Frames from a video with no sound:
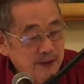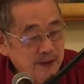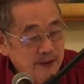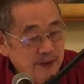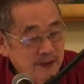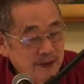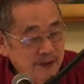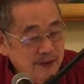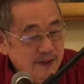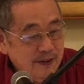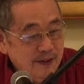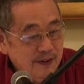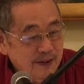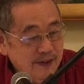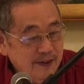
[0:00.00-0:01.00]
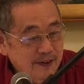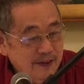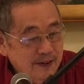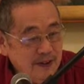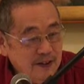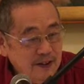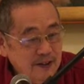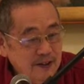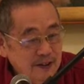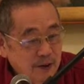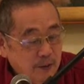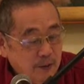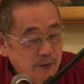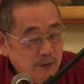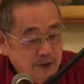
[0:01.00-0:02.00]
Yeah? So,
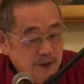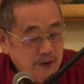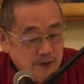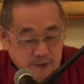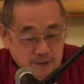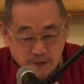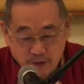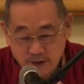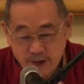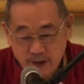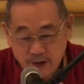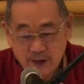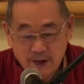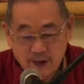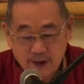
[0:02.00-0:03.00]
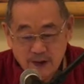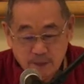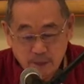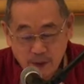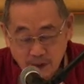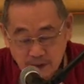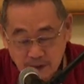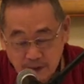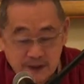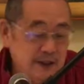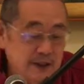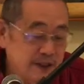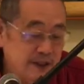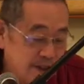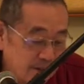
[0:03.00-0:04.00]
therefore, bhakti is
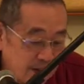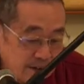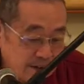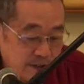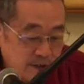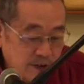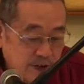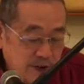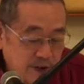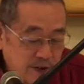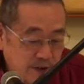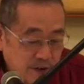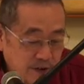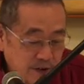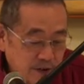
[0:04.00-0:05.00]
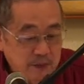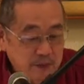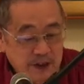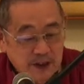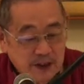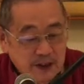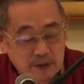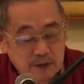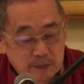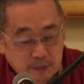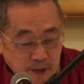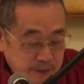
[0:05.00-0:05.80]
directed to the Lord, it becomes prema.